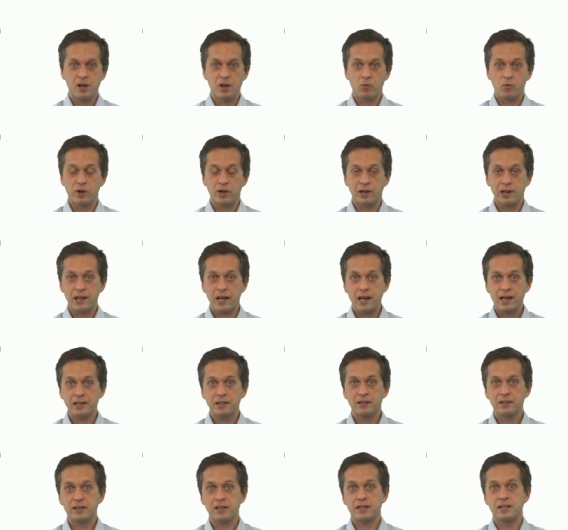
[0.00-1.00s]
where
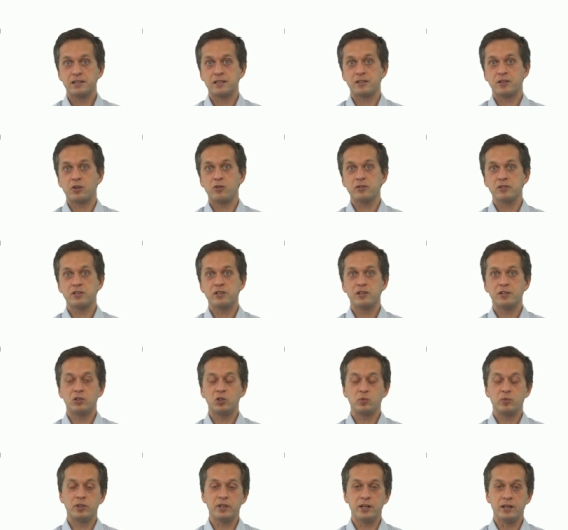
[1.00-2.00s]
light is considered to be